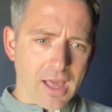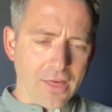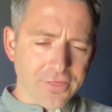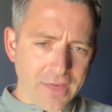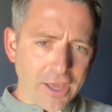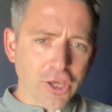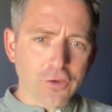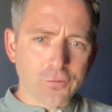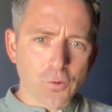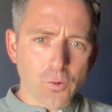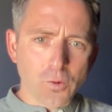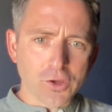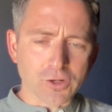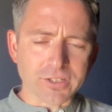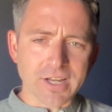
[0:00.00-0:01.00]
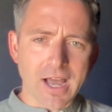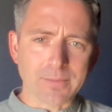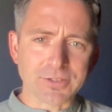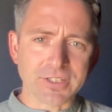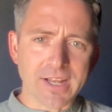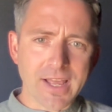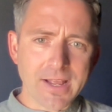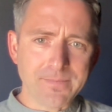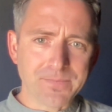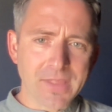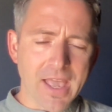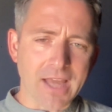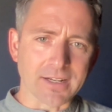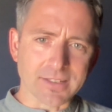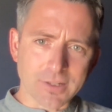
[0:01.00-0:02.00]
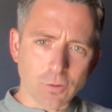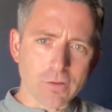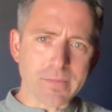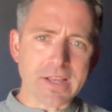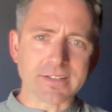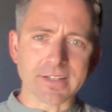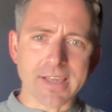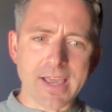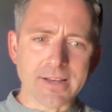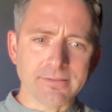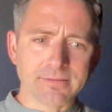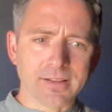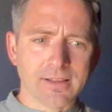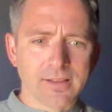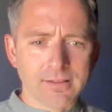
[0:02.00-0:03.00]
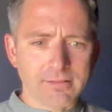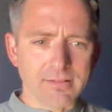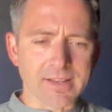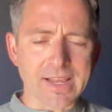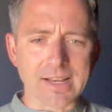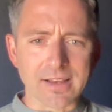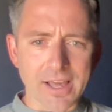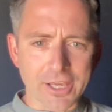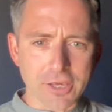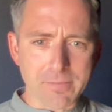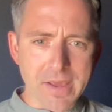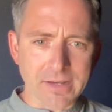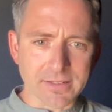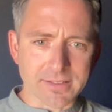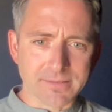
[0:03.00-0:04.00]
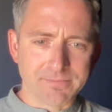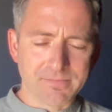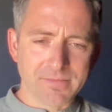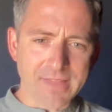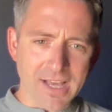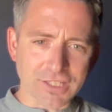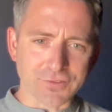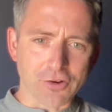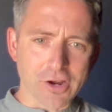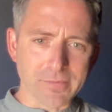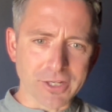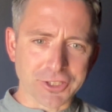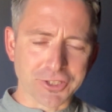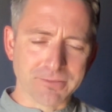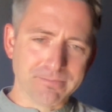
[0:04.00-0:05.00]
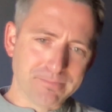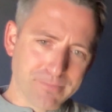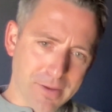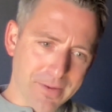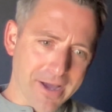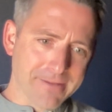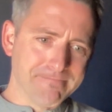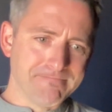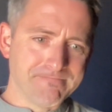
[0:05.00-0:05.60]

I thank you for your time today, and until we meet again, lead like you mean it. Thanks very much. Bye-bye.